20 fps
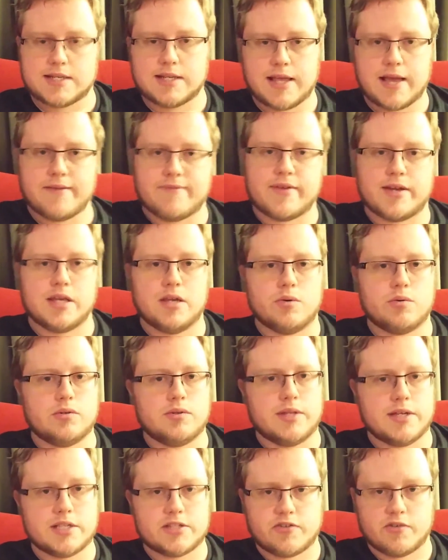to that video
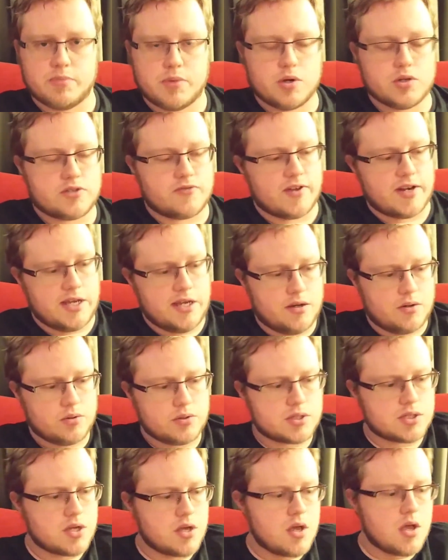and links from those
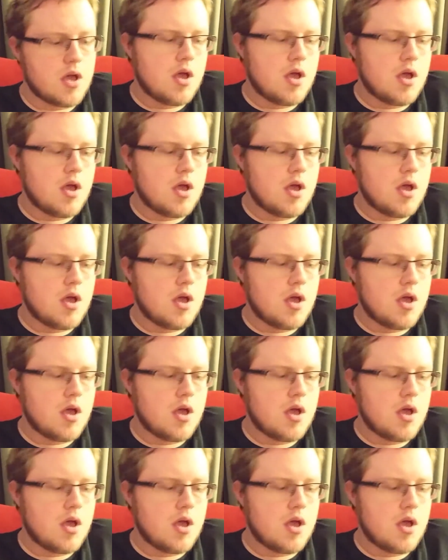videos.